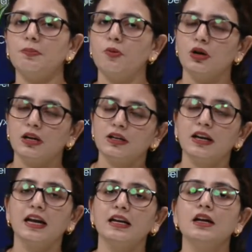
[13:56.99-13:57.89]
pollen
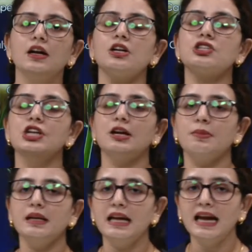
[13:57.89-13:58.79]
grain
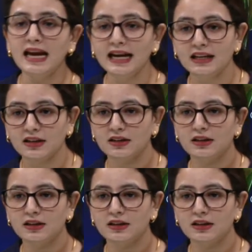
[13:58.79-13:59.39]
germinate,